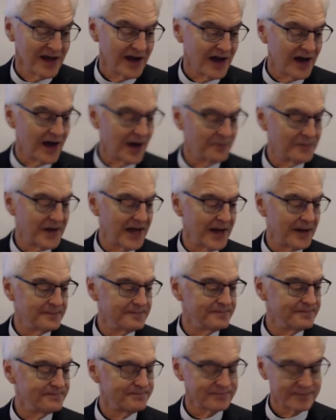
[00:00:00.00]
Amen.
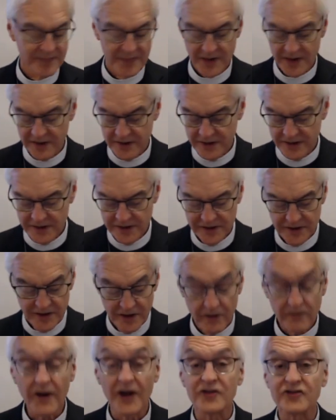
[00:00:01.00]
Amen.
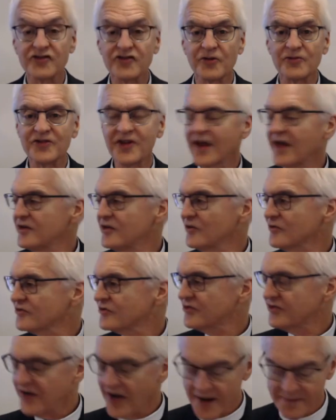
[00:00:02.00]
All right, so Daniel
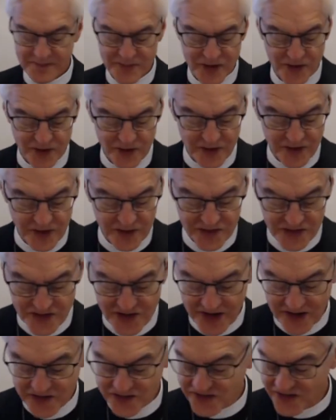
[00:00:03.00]
chapter
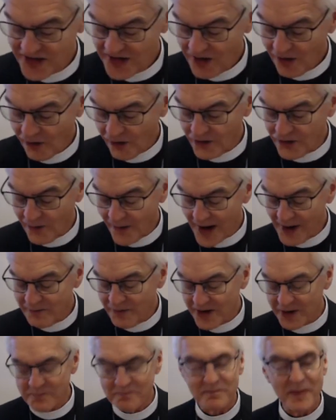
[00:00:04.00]
6, although I
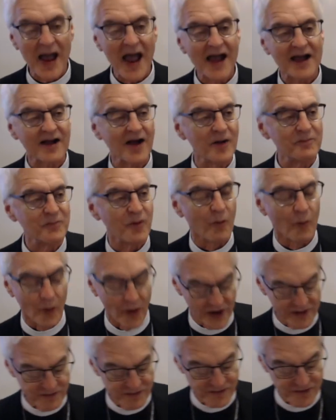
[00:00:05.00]
want to back up
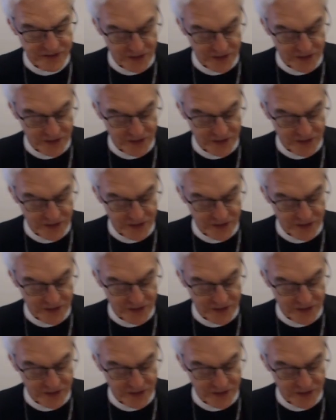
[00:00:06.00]
one